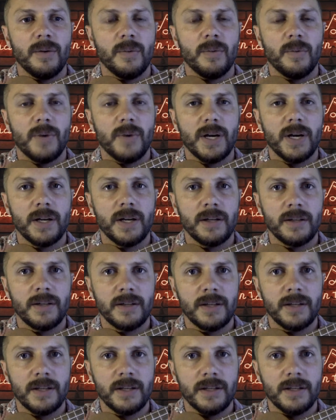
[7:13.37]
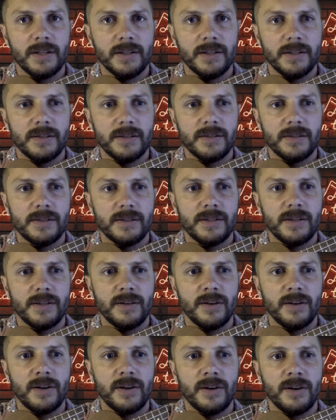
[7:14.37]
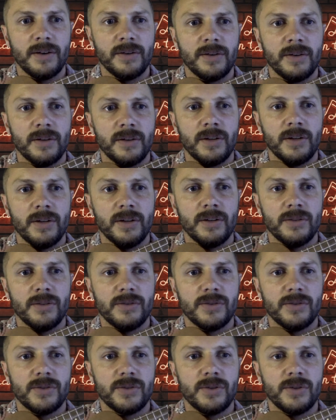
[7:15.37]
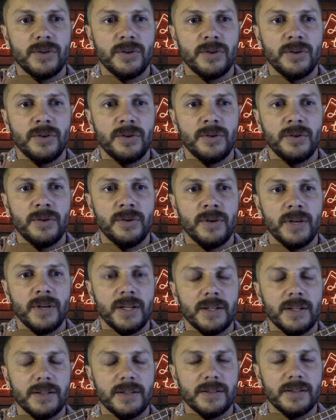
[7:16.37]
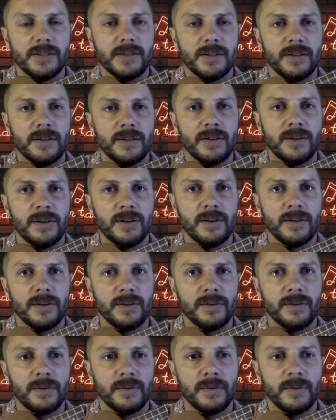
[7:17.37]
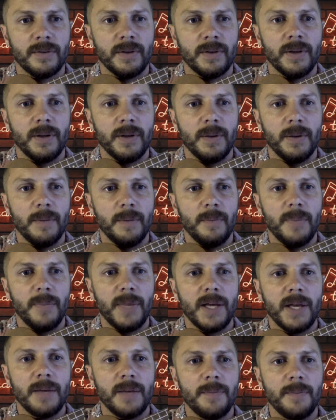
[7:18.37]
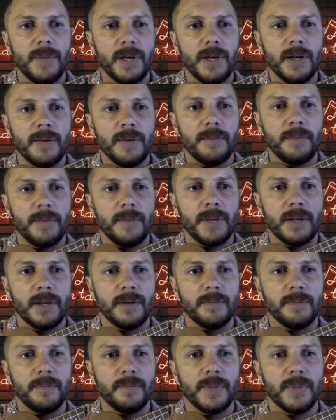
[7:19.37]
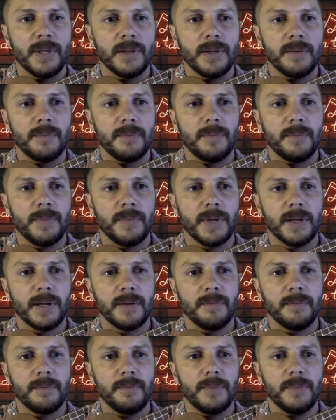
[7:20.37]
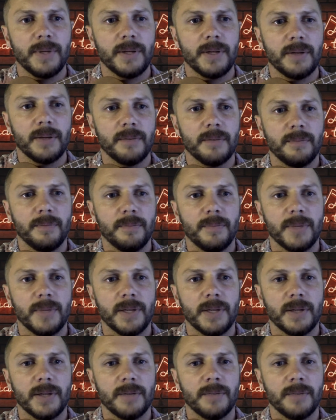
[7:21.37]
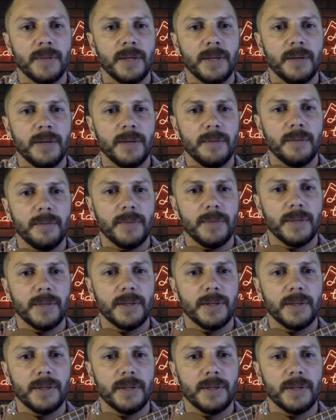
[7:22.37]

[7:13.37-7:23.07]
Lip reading: 1, 0, 2, 0. Ba, ba, ba, ba, ba, ba, ba, ba.